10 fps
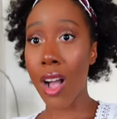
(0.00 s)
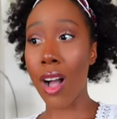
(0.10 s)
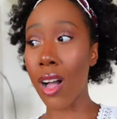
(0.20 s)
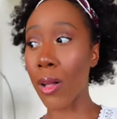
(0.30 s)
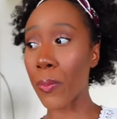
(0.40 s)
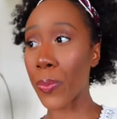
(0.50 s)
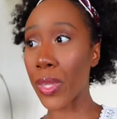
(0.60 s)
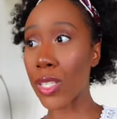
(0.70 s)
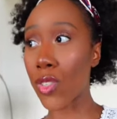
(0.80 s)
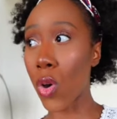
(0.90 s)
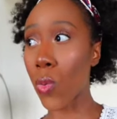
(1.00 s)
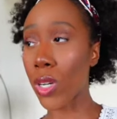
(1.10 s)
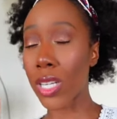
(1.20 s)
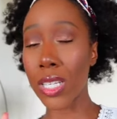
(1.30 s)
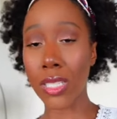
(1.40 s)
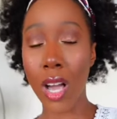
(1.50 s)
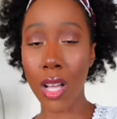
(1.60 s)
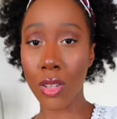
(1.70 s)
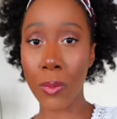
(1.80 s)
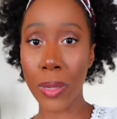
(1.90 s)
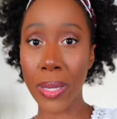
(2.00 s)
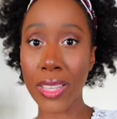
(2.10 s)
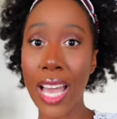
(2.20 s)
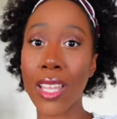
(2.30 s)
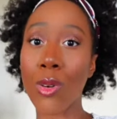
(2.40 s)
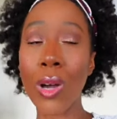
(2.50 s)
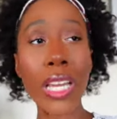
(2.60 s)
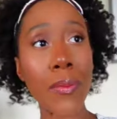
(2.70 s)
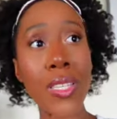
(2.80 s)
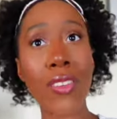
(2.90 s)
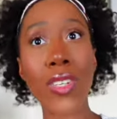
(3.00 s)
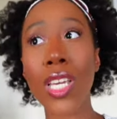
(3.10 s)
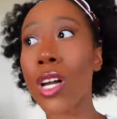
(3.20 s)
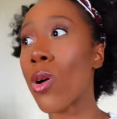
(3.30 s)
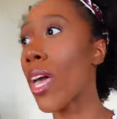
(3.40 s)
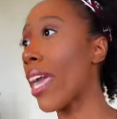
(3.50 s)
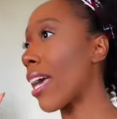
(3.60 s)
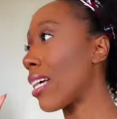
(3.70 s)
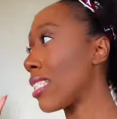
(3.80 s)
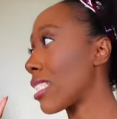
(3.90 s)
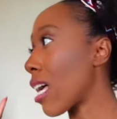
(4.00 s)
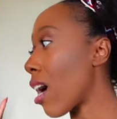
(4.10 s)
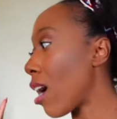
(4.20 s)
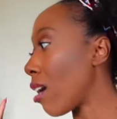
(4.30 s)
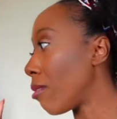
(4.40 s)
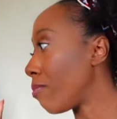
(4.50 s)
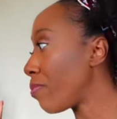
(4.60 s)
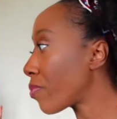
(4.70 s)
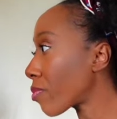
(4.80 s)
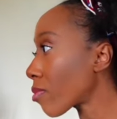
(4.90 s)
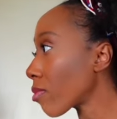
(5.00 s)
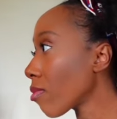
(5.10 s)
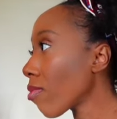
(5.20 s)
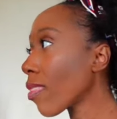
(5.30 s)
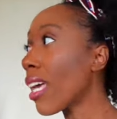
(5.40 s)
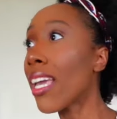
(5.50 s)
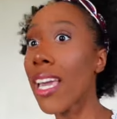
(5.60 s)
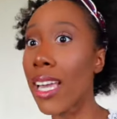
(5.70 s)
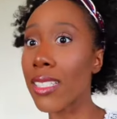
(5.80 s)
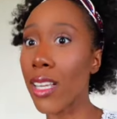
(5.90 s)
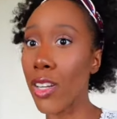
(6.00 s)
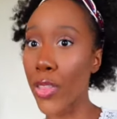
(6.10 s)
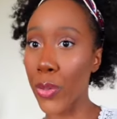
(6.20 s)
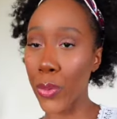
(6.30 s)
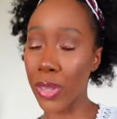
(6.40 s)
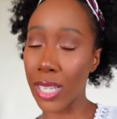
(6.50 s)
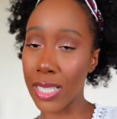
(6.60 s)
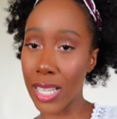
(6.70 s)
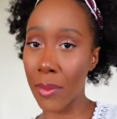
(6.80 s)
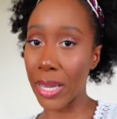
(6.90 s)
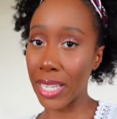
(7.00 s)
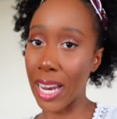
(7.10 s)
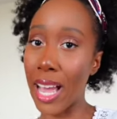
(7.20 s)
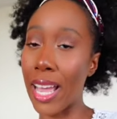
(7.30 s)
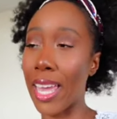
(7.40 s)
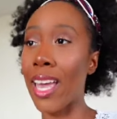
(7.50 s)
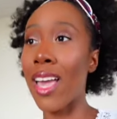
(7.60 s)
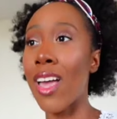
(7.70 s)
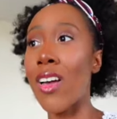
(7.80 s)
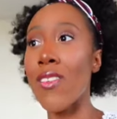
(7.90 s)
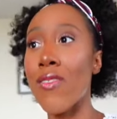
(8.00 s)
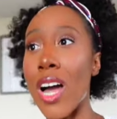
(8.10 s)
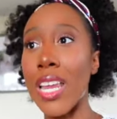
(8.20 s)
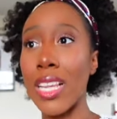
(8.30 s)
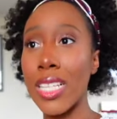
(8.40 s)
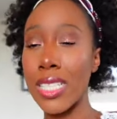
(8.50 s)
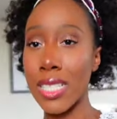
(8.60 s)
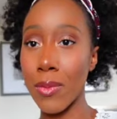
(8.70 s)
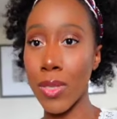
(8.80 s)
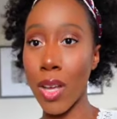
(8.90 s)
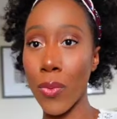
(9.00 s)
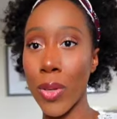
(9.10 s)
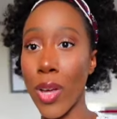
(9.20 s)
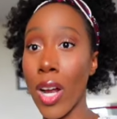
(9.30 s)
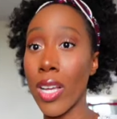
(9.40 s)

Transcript: Um, so we're gonna talk a little bit about that in the wedding update video, and, um, and another cool thing is that Mike and I finally did some stuff with our